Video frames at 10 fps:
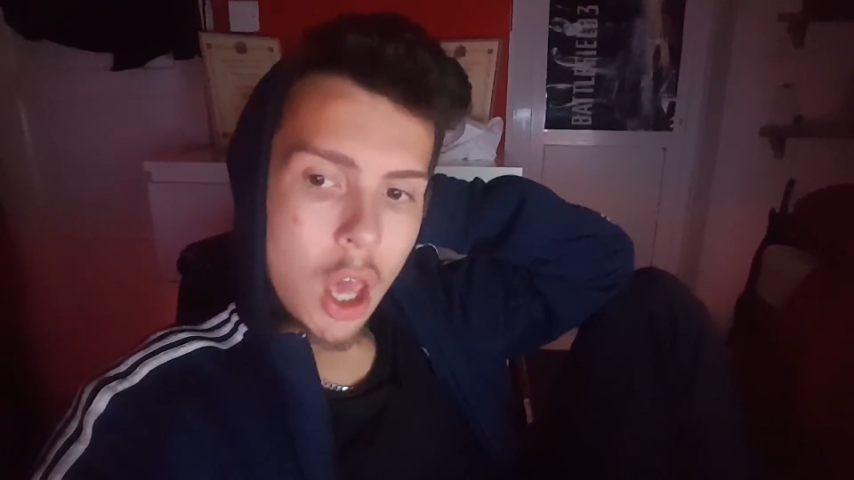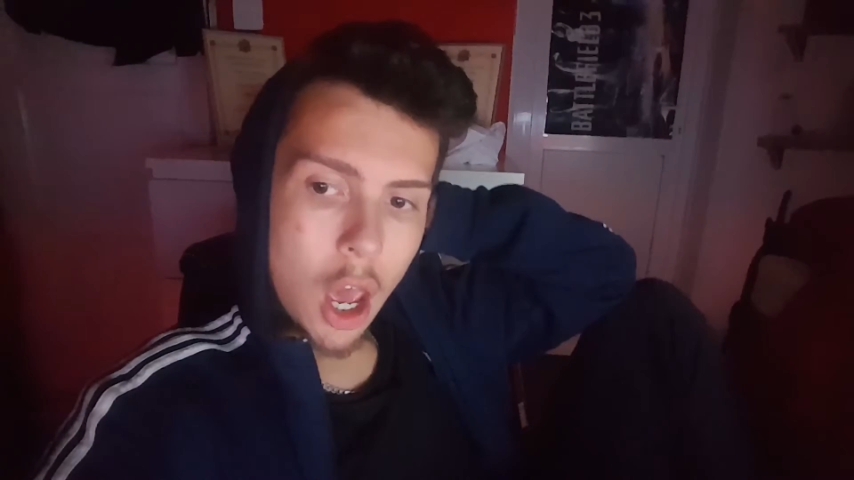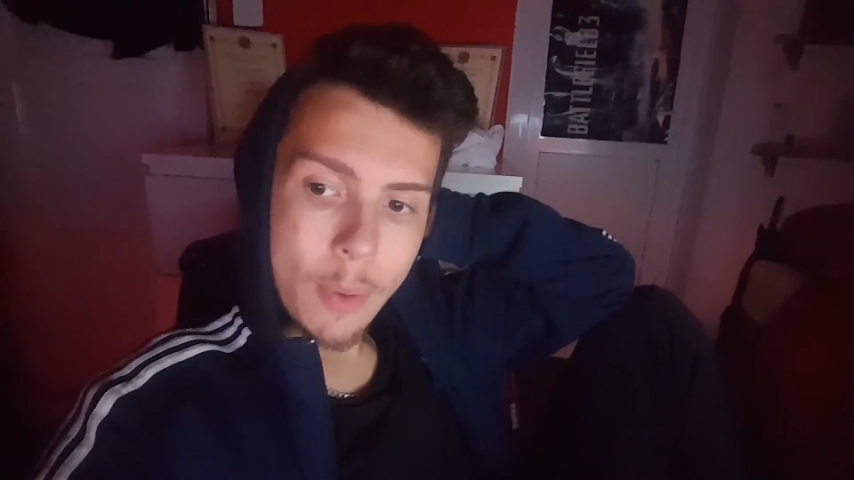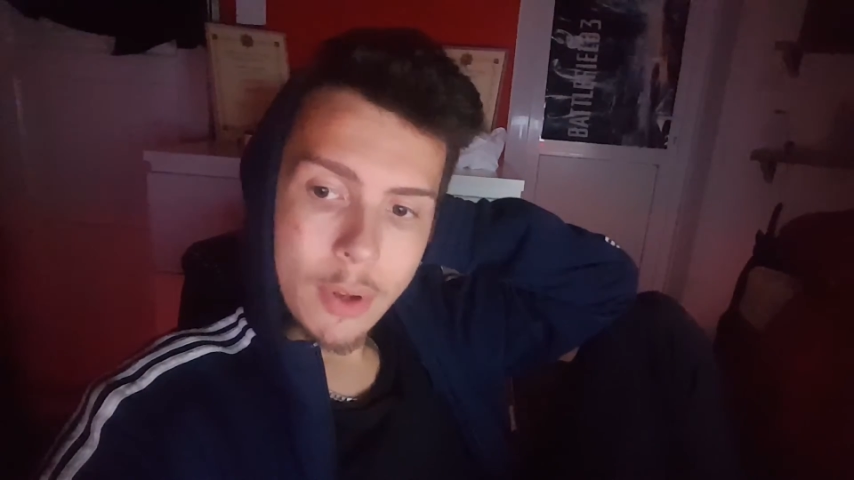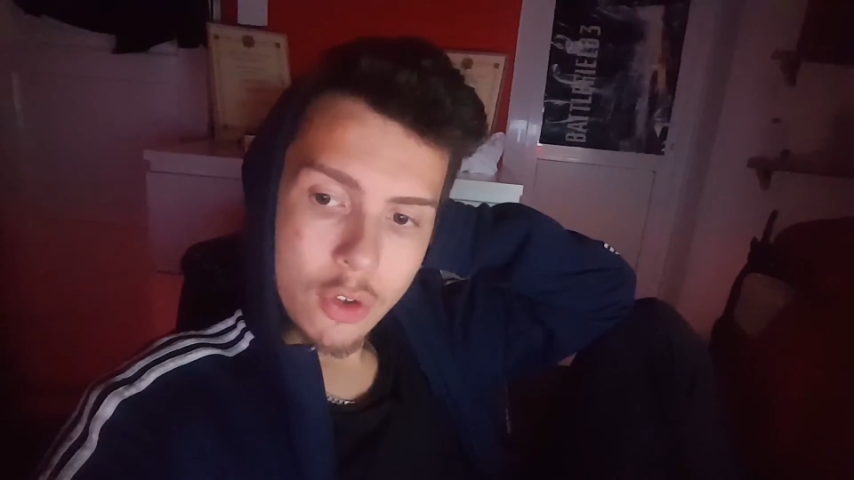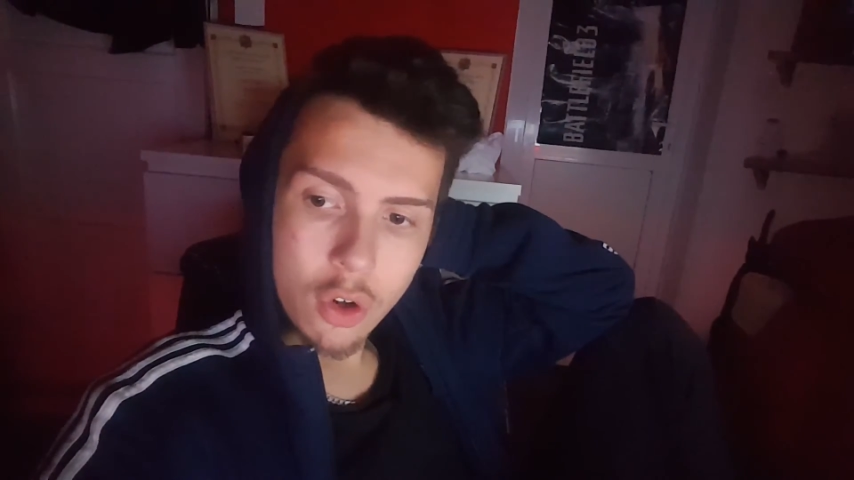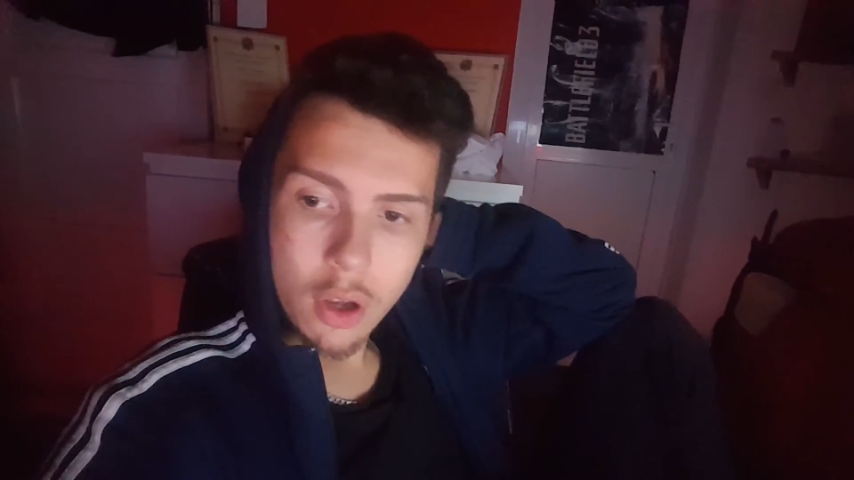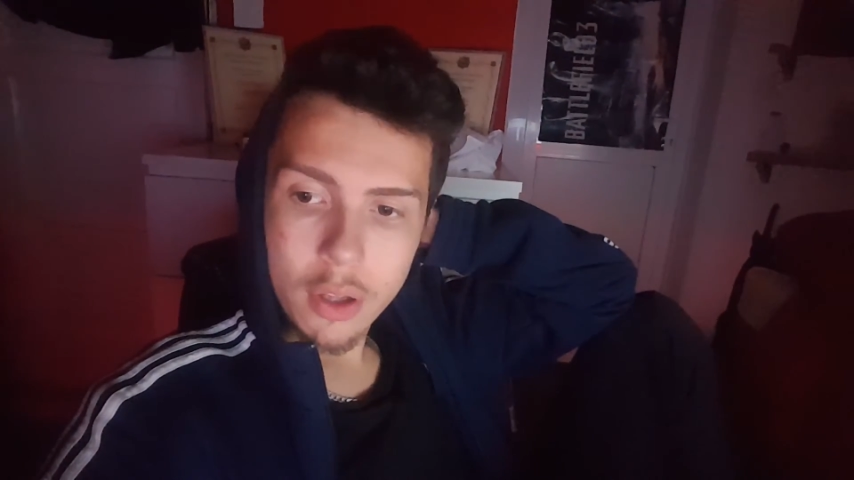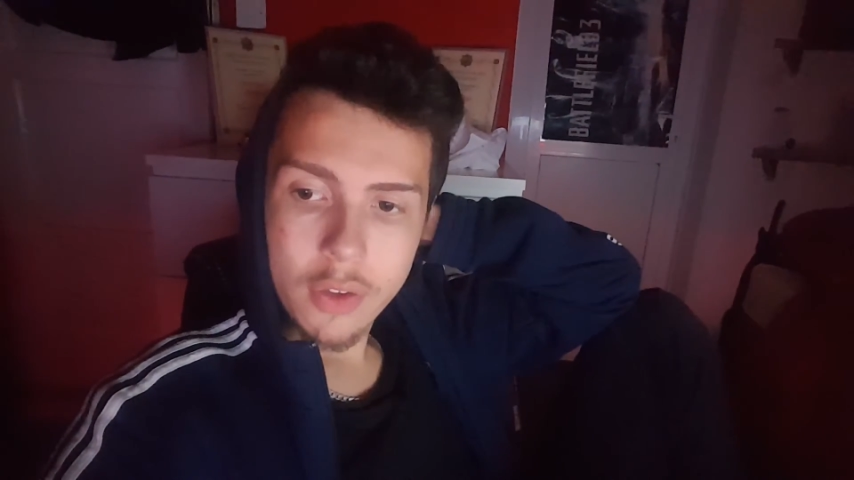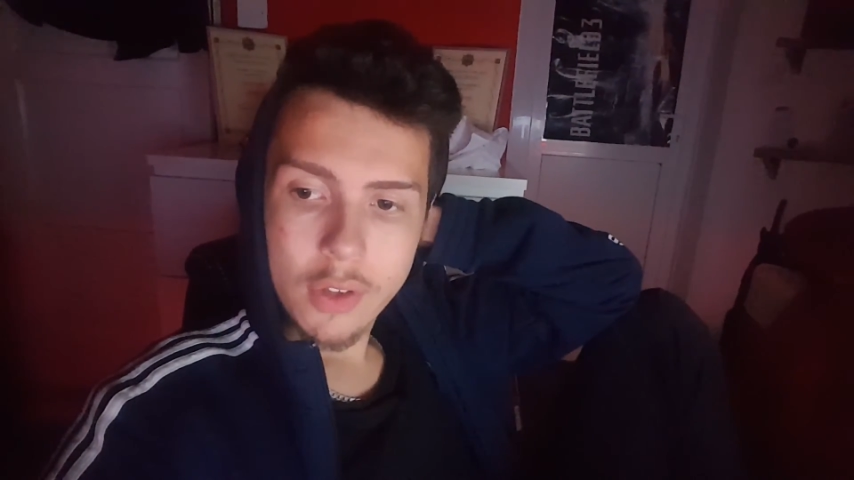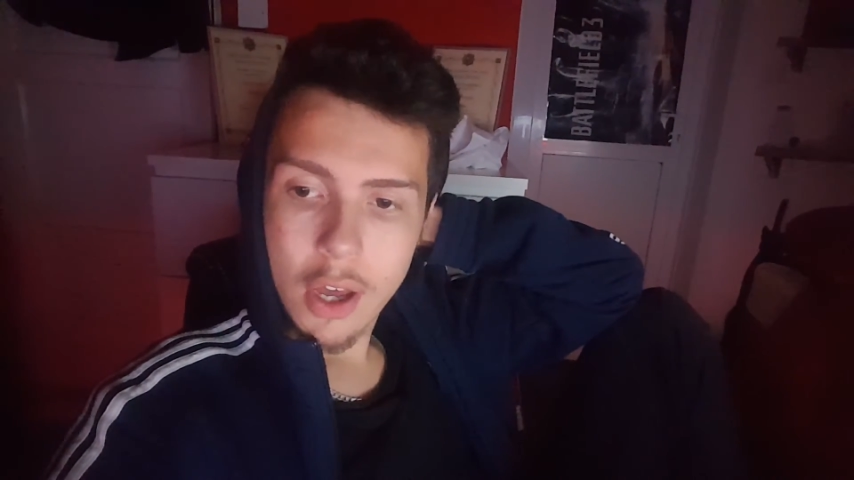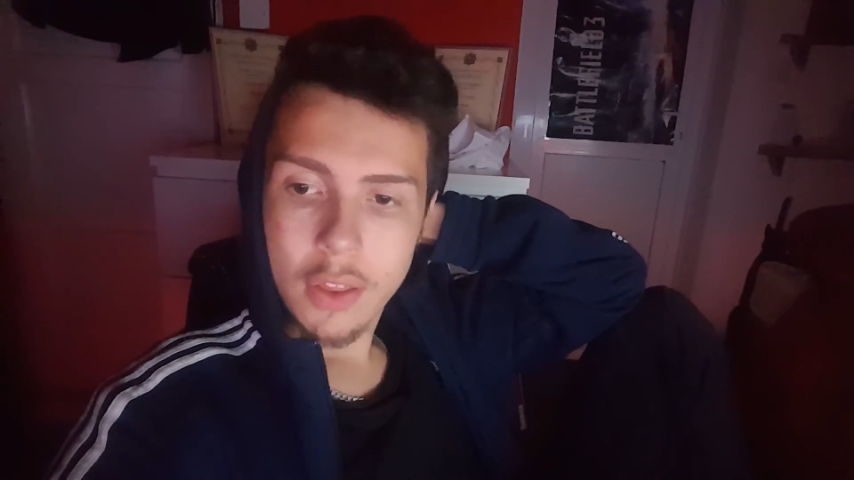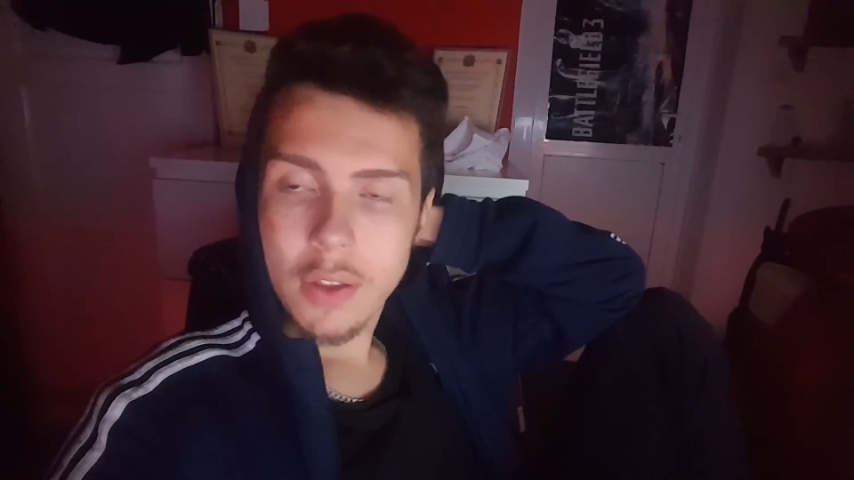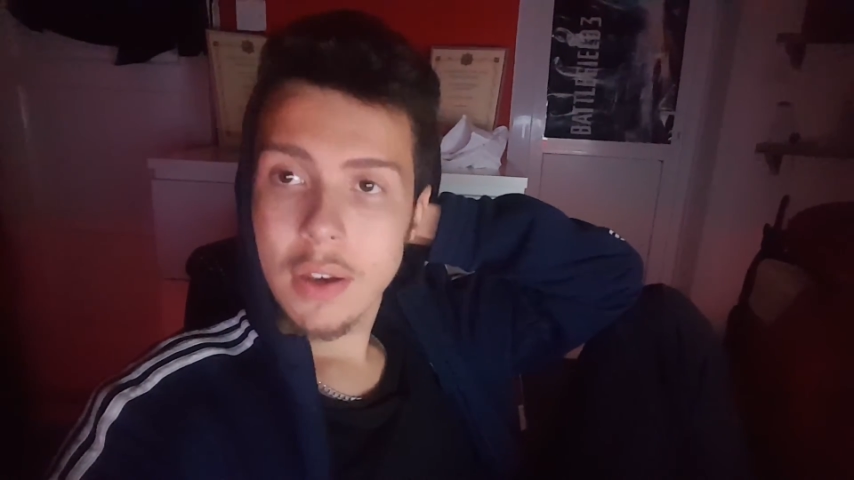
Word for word: hope you enjoy i'm going to start